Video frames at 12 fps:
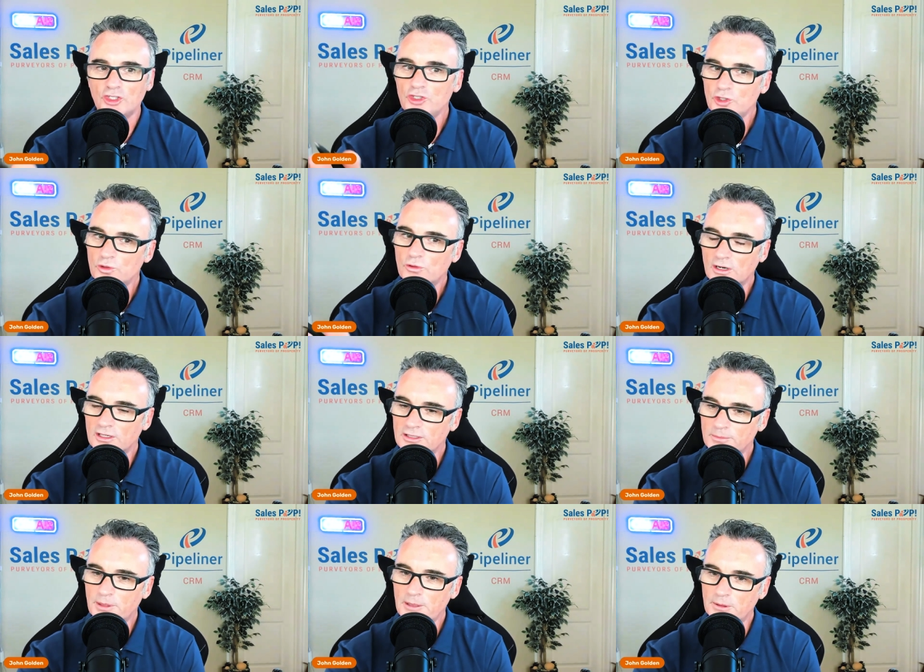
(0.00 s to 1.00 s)
you, are,
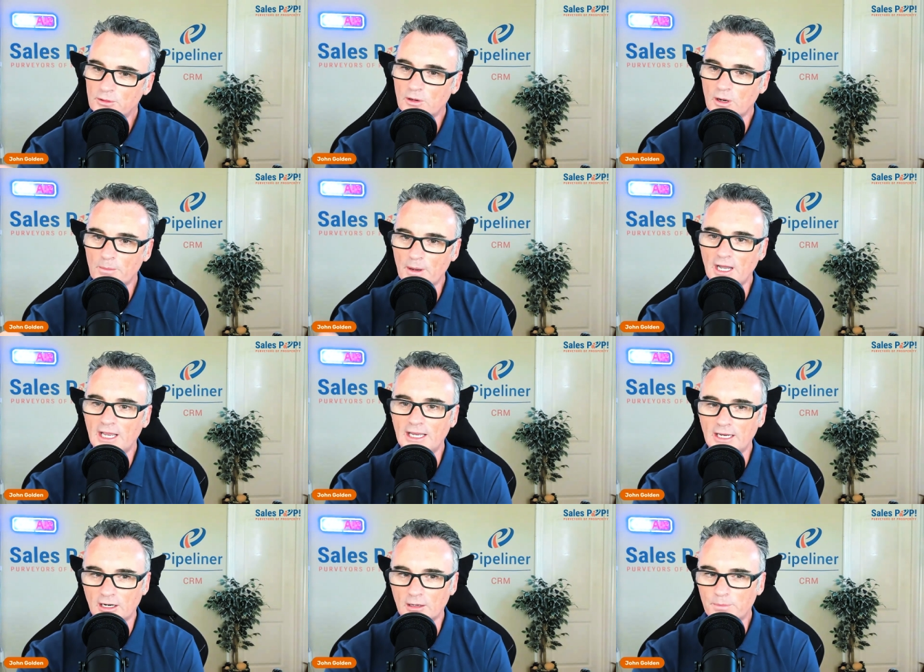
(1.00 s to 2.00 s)
people who are
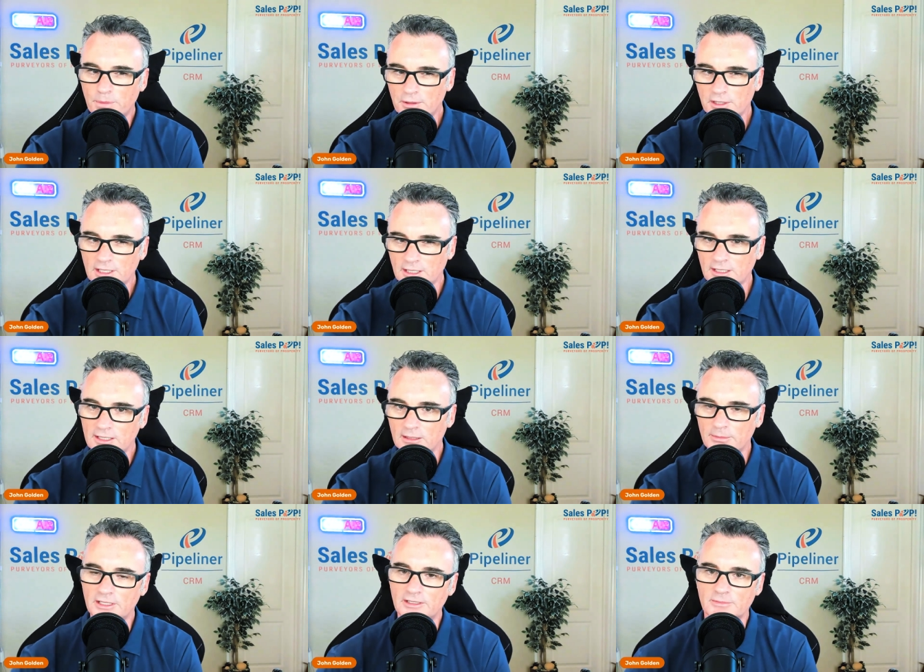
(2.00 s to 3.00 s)
buying are putting a
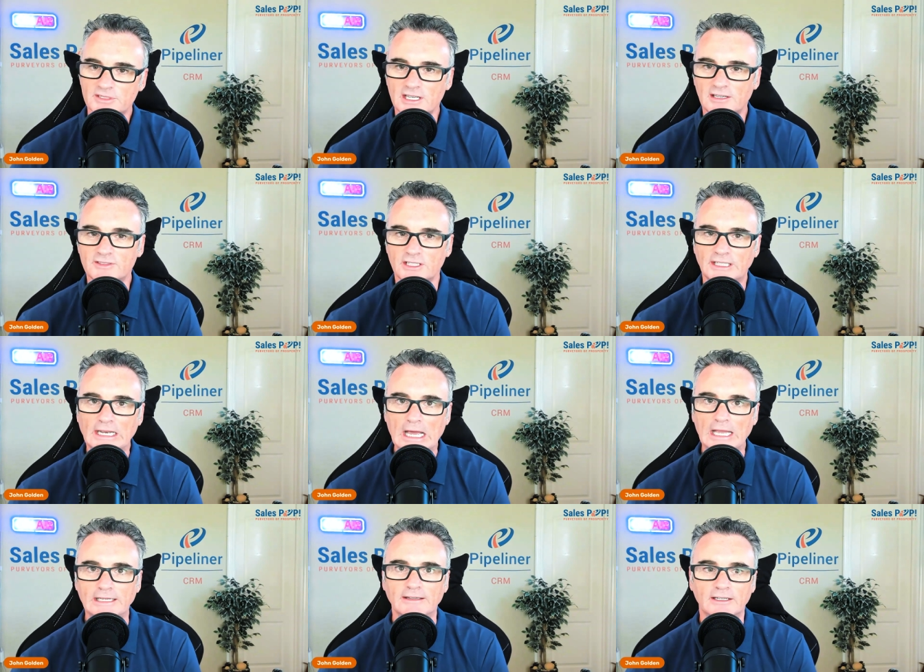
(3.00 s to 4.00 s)
little bit of themselves on the
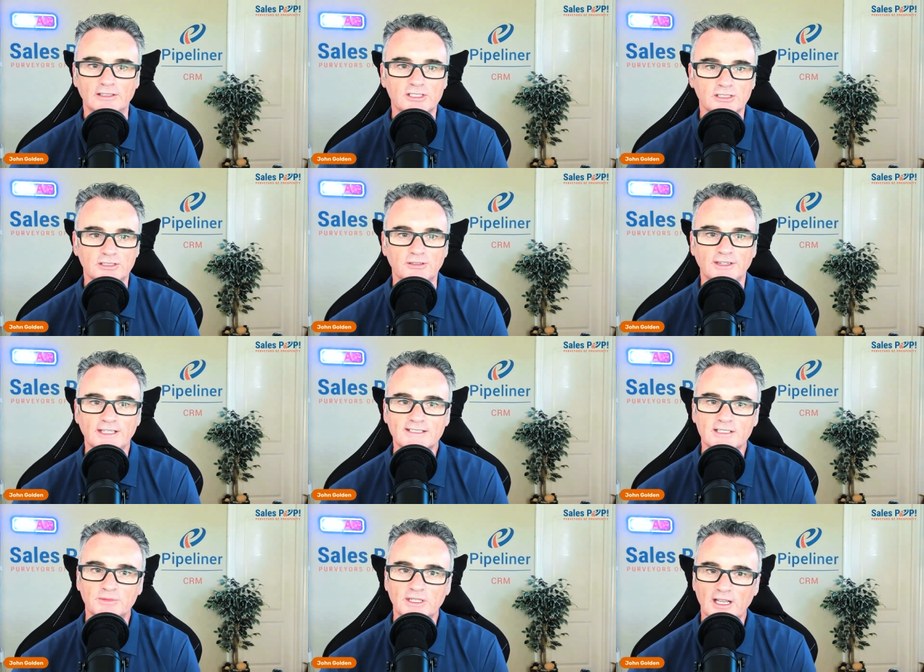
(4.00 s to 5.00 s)
line there too, and
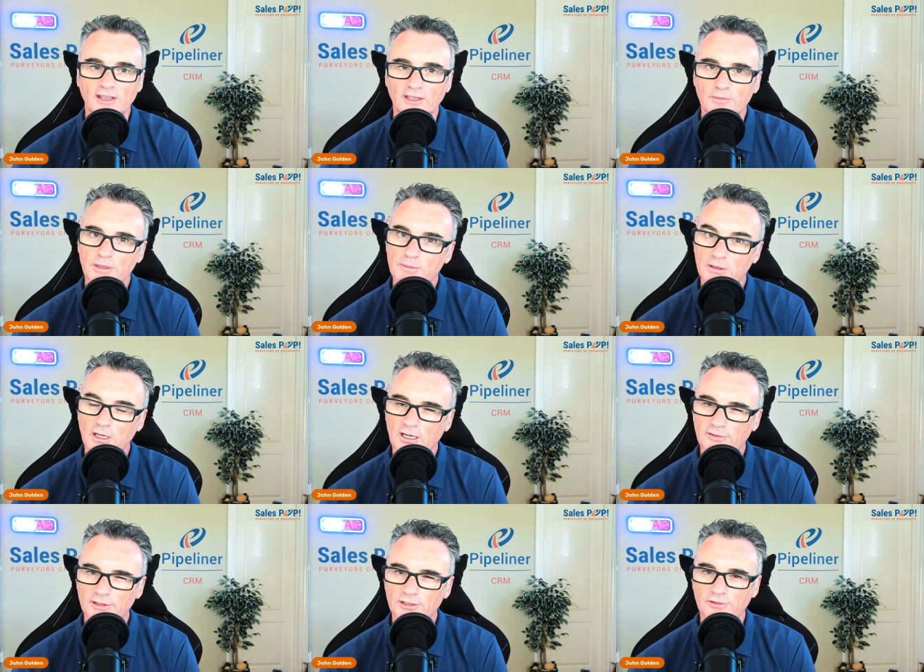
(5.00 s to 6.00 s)
that's something I think people
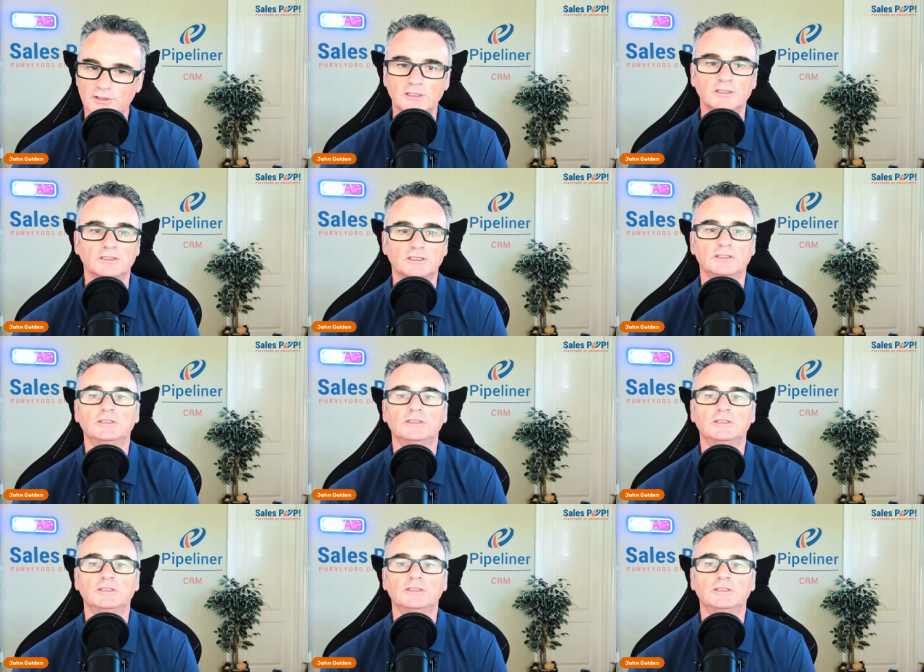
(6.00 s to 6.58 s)
often overlook.